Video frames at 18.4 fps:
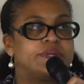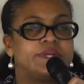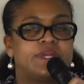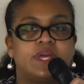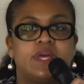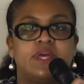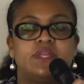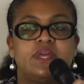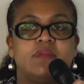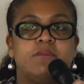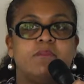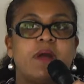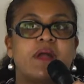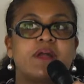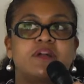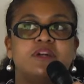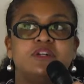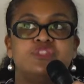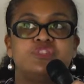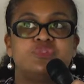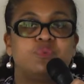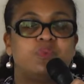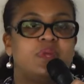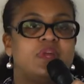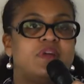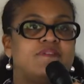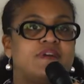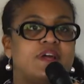Again, in my country,
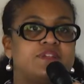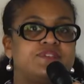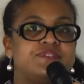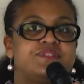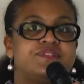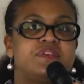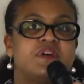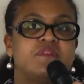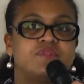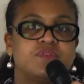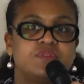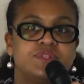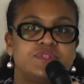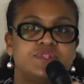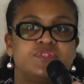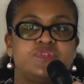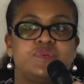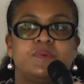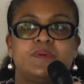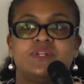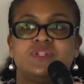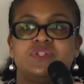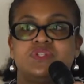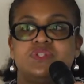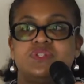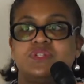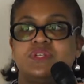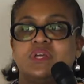we have had several
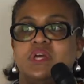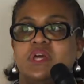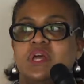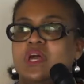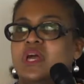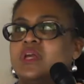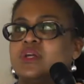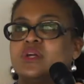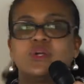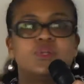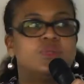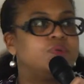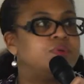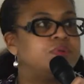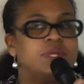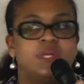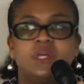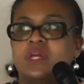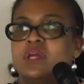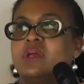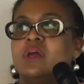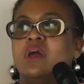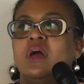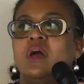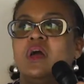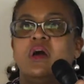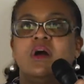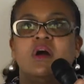situations, including
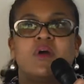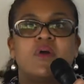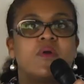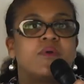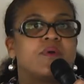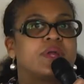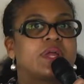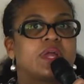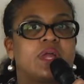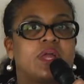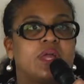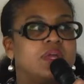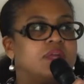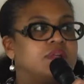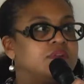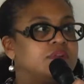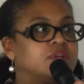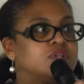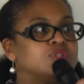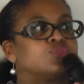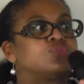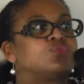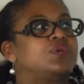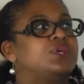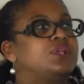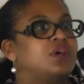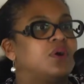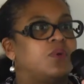Hurricane
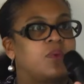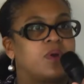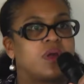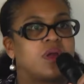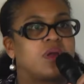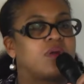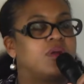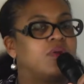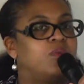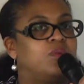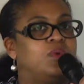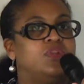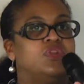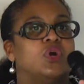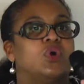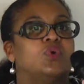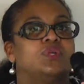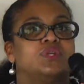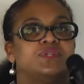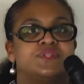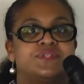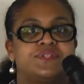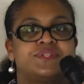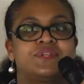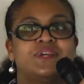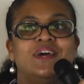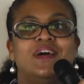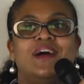Katrina, where we
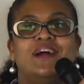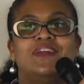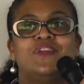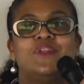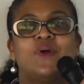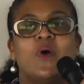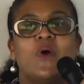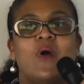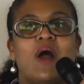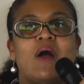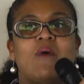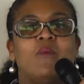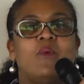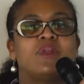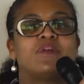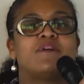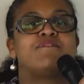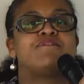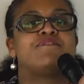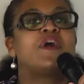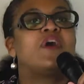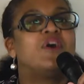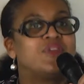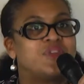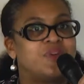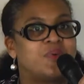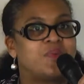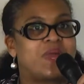noticed, what a
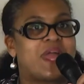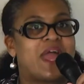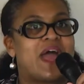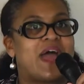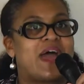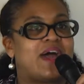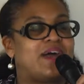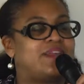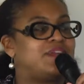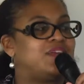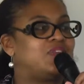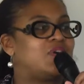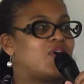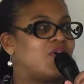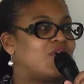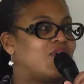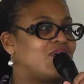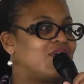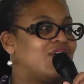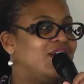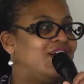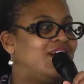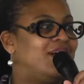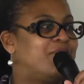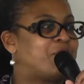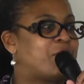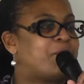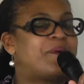failure we had in our
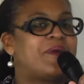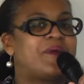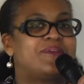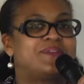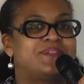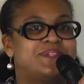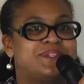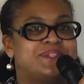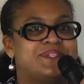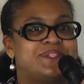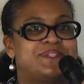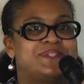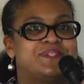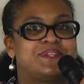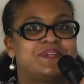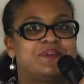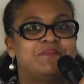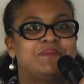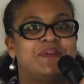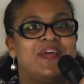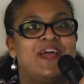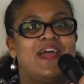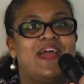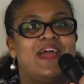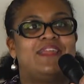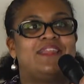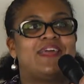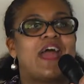preparedness system
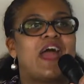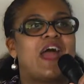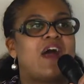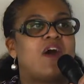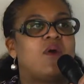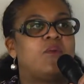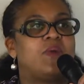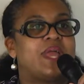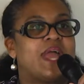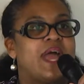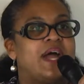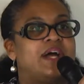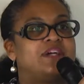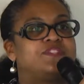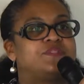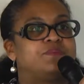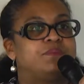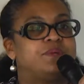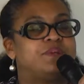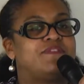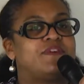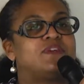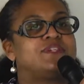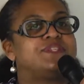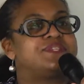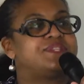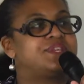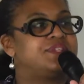and how we had to be
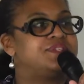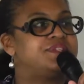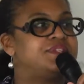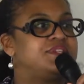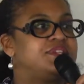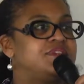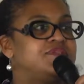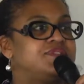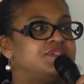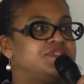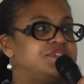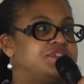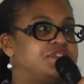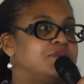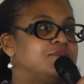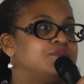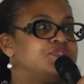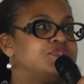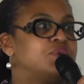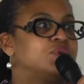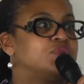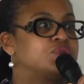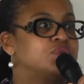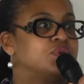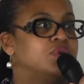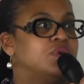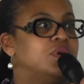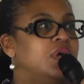very sensitive to some
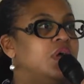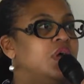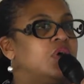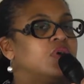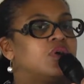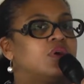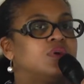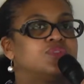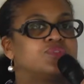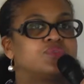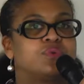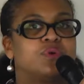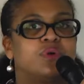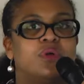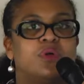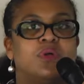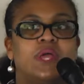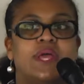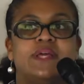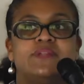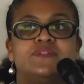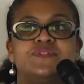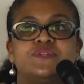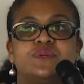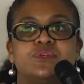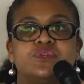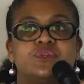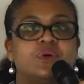social, cultural, and
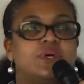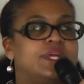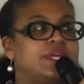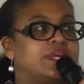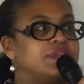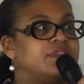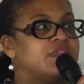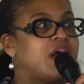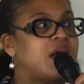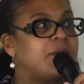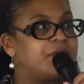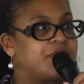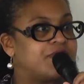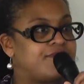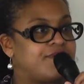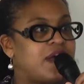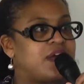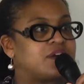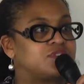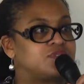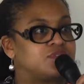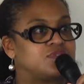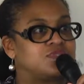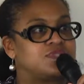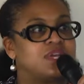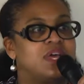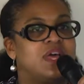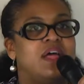social economic
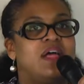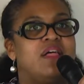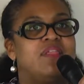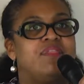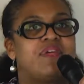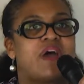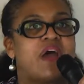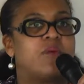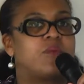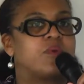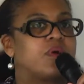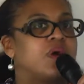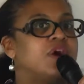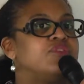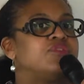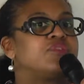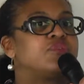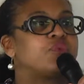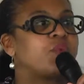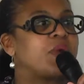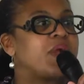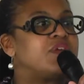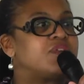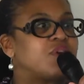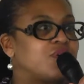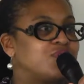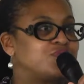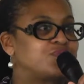factors that were under the
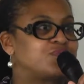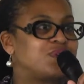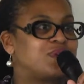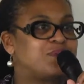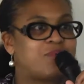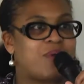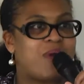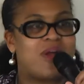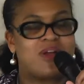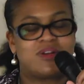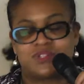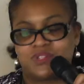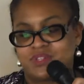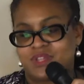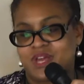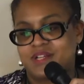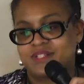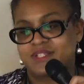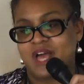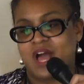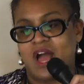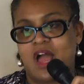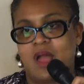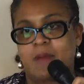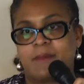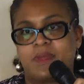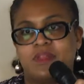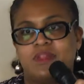radar screen prior to that
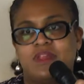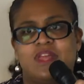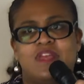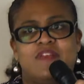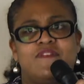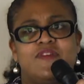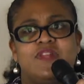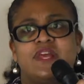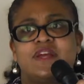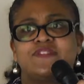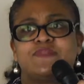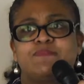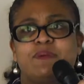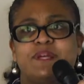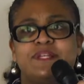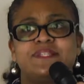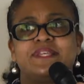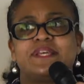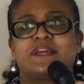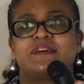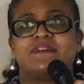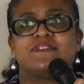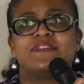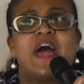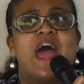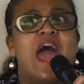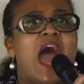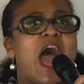time, even as basic
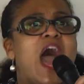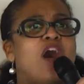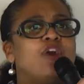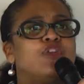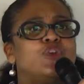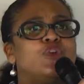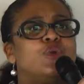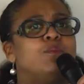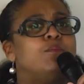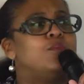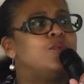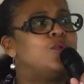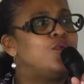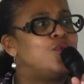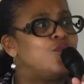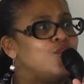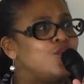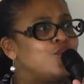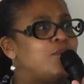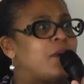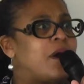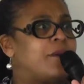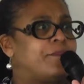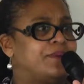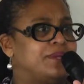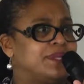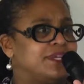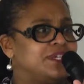as how do you move
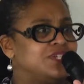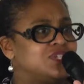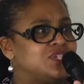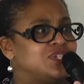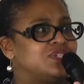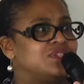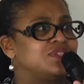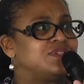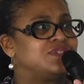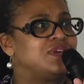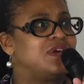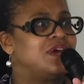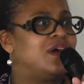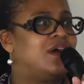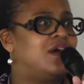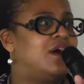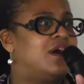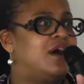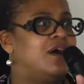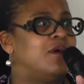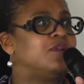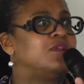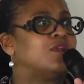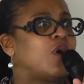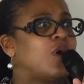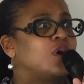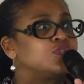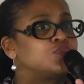populations,
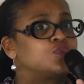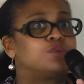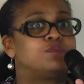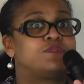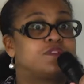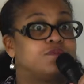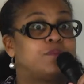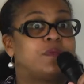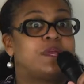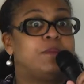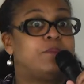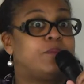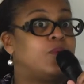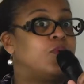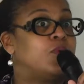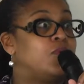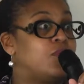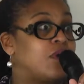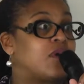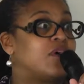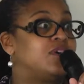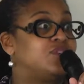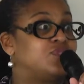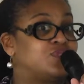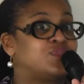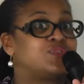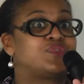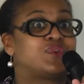large groups of people who are
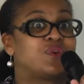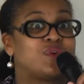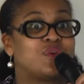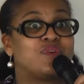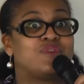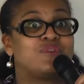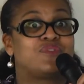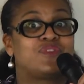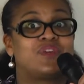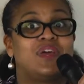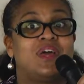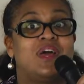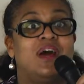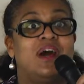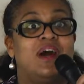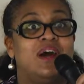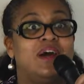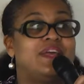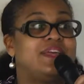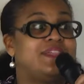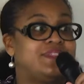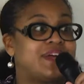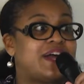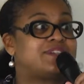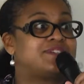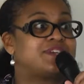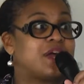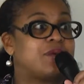underserved in
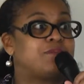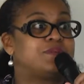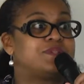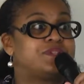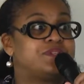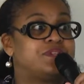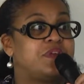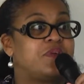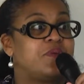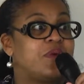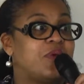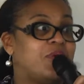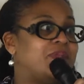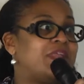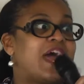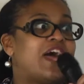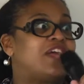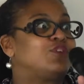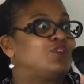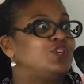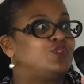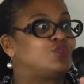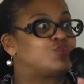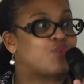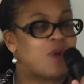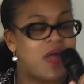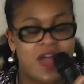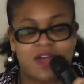that type of scenario, and how do you
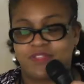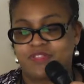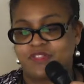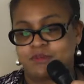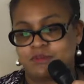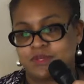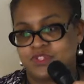track them?